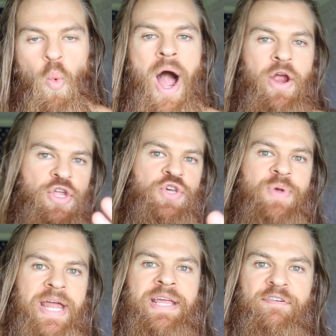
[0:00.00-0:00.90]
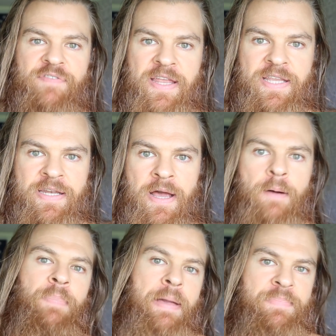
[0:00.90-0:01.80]
Why are you getting offended
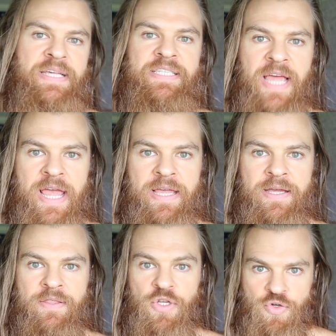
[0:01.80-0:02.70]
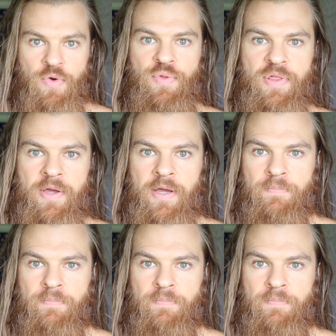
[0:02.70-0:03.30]
by me saying the truth?